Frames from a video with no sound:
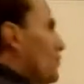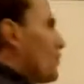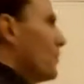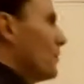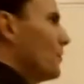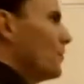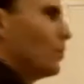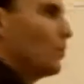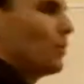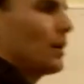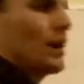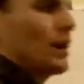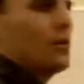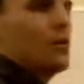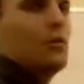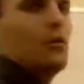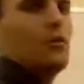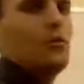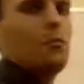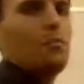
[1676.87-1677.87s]
for review, what I
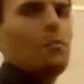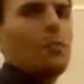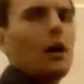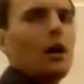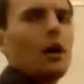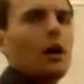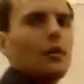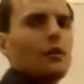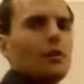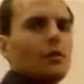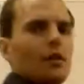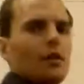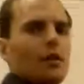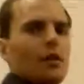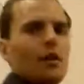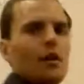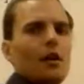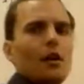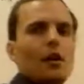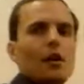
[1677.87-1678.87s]
do is pause.
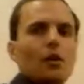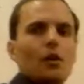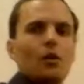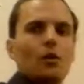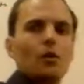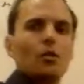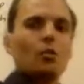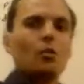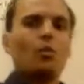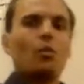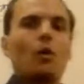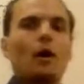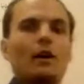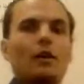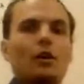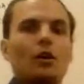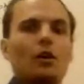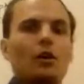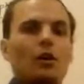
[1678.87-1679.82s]
What